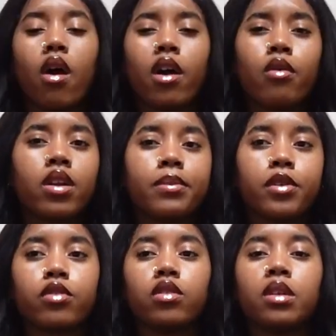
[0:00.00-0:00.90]
I don't want to be
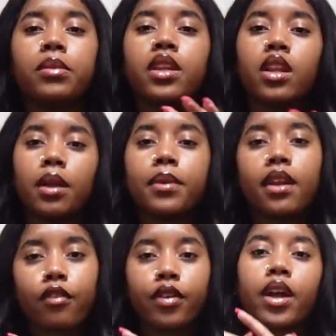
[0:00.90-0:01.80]
rude. Let me
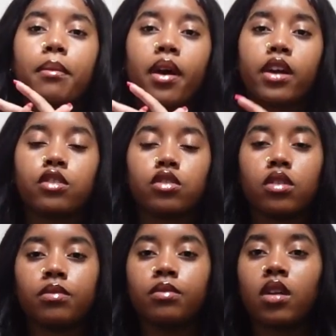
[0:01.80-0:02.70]
not forget my intro.
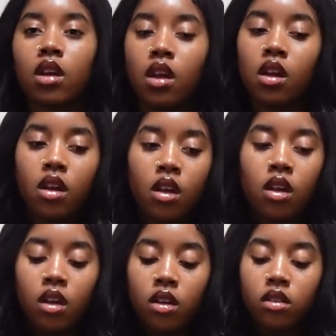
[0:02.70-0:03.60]

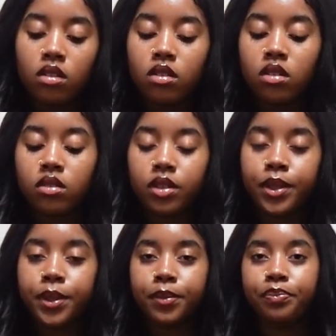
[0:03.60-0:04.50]

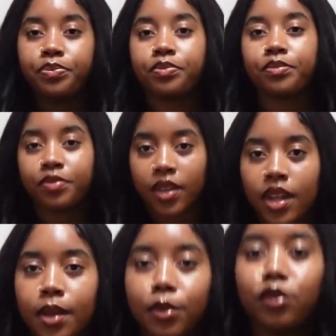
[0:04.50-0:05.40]

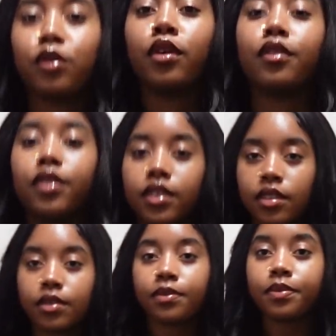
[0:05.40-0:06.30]
Let me scoot up for this.